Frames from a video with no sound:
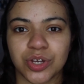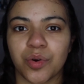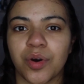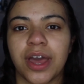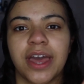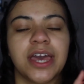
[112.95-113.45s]

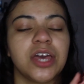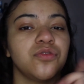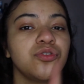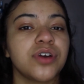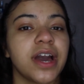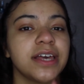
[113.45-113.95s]
So
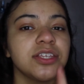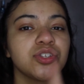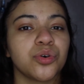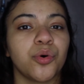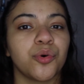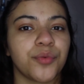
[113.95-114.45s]
if you
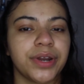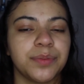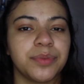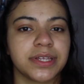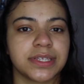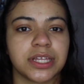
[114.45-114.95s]
guys don't
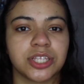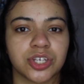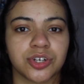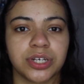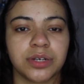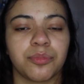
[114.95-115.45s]
already put
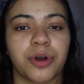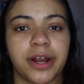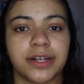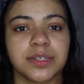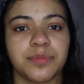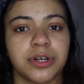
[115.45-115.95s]
sunscreen
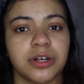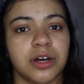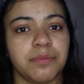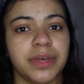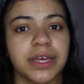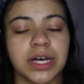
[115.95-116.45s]
prior to
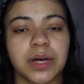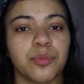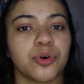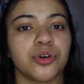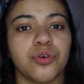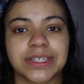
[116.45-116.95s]
putting on
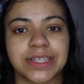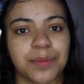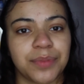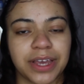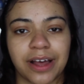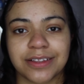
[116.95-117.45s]
makeup or
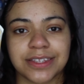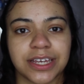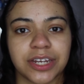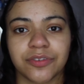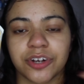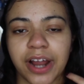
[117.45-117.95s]
stepping
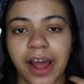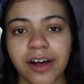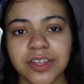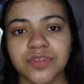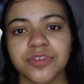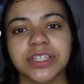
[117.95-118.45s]
outside of your
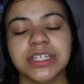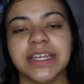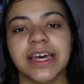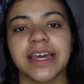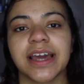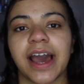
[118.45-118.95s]
house for
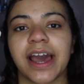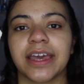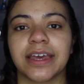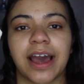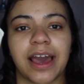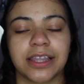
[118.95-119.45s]
the day,
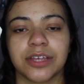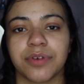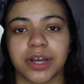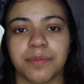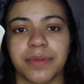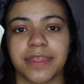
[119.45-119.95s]
I
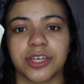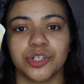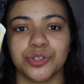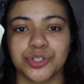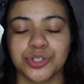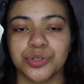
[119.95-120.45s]
highly recommend
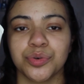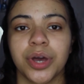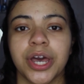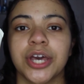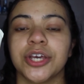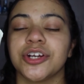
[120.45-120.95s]
that you
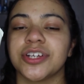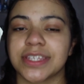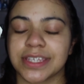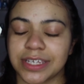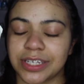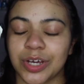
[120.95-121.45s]
do.
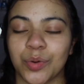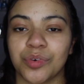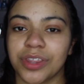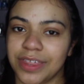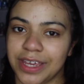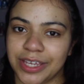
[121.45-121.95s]
Your skin
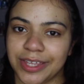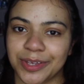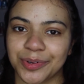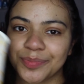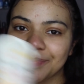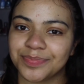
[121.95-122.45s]
will
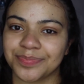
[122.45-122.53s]
thank you.